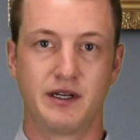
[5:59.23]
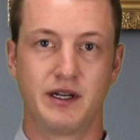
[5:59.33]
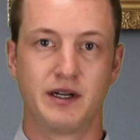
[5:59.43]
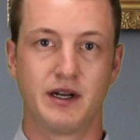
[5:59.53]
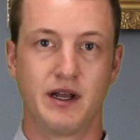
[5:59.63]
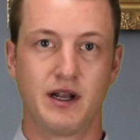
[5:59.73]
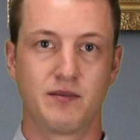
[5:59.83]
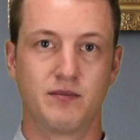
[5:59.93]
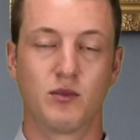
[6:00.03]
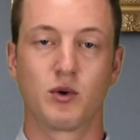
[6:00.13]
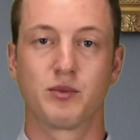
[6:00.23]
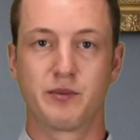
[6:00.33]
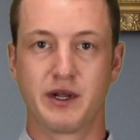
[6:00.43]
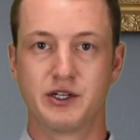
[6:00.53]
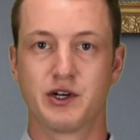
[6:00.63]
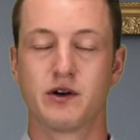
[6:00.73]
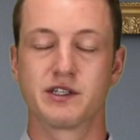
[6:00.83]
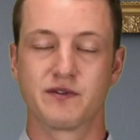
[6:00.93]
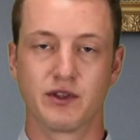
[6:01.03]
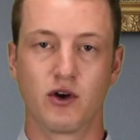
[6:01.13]
in more prepaid
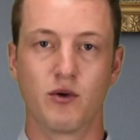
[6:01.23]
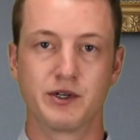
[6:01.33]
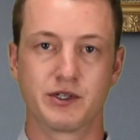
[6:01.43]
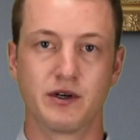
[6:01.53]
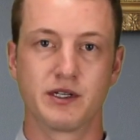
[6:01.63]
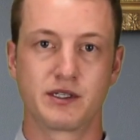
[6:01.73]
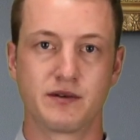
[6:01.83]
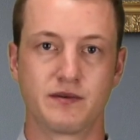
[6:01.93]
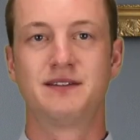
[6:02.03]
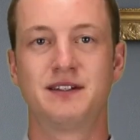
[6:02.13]
charges for the home insurance.